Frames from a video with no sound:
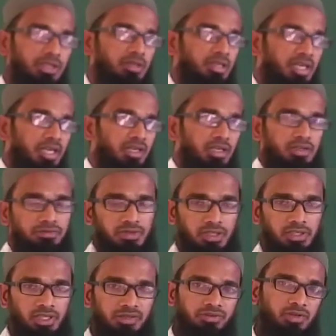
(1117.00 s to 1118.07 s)
and
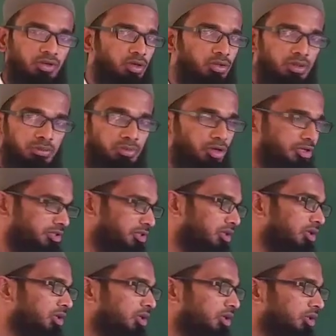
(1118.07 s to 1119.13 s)
right for all the points
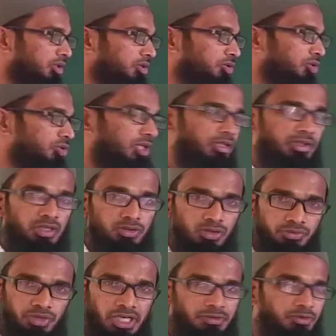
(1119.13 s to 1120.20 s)
here. So that
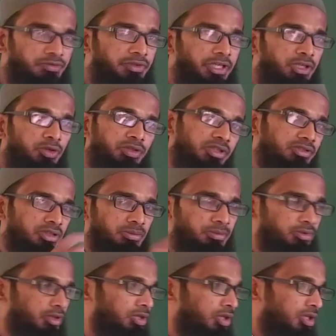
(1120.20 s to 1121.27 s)
also we have to find out in
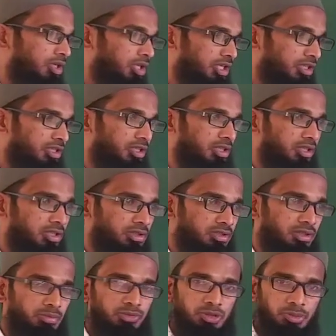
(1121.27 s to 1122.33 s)
some like
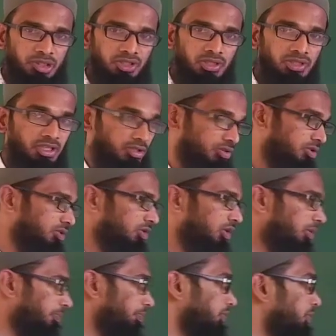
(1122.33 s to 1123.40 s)
some special cases here.